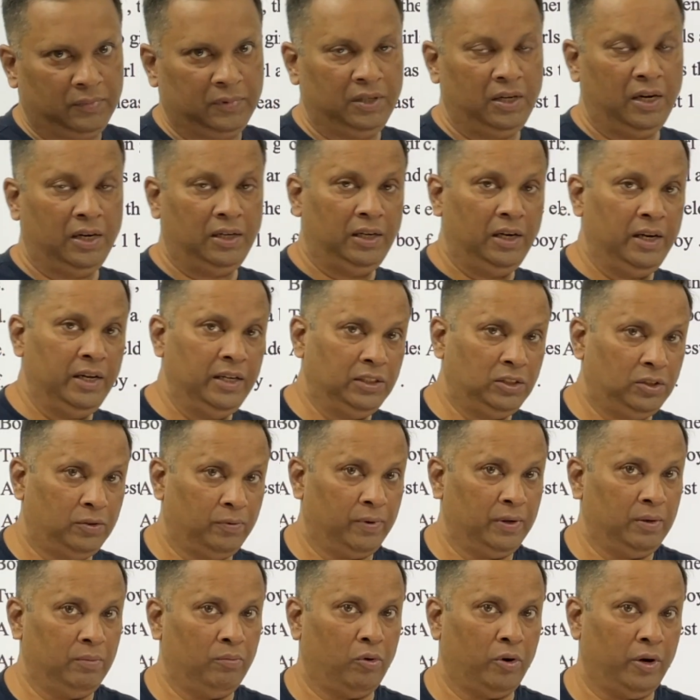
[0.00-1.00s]
At least
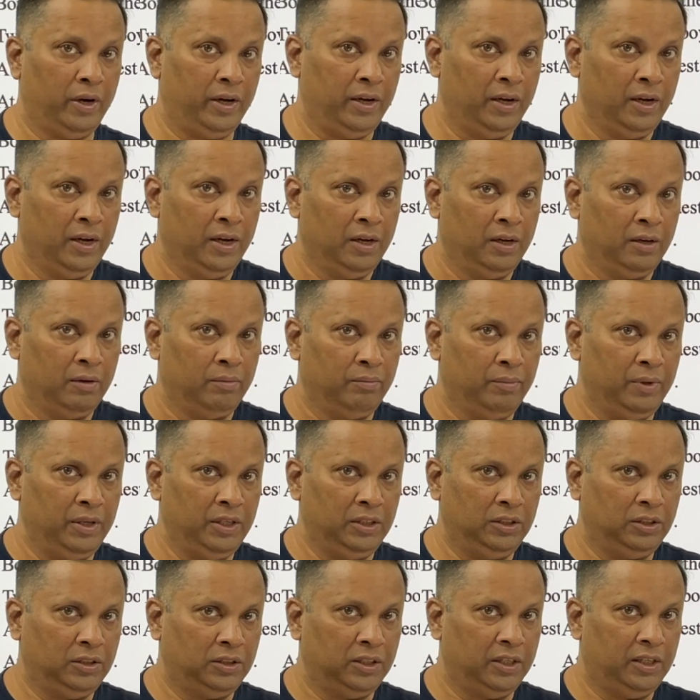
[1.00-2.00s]
one boy.
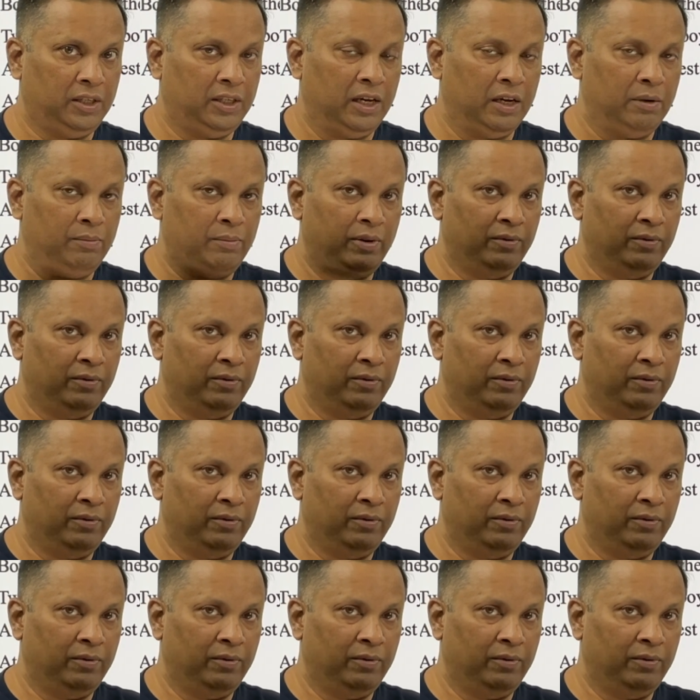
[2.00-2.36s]
Means it can